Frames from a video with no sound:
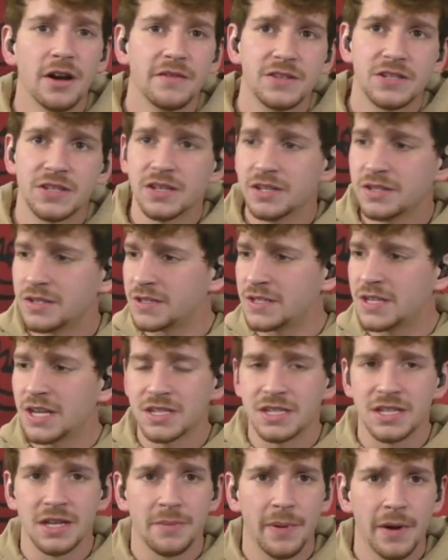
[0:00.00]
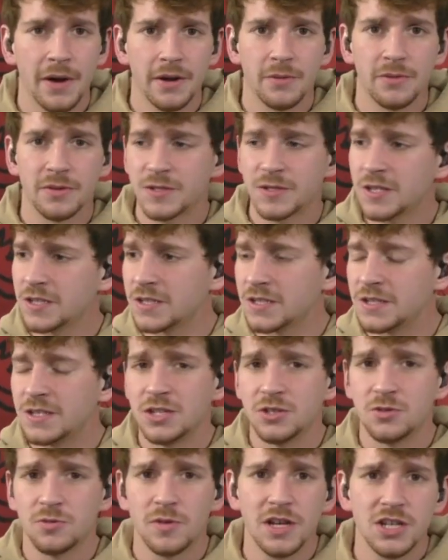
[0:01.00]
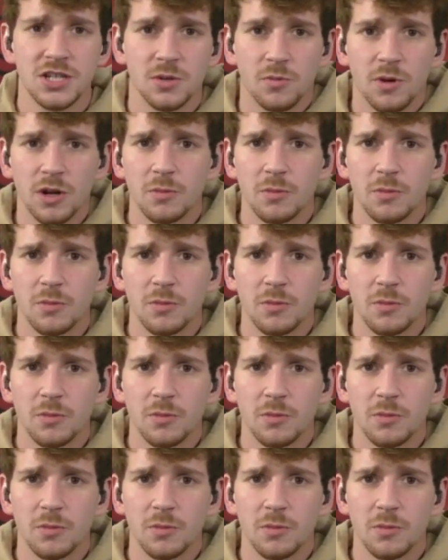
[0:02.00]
obviously, is assess the opponent, assess the situation.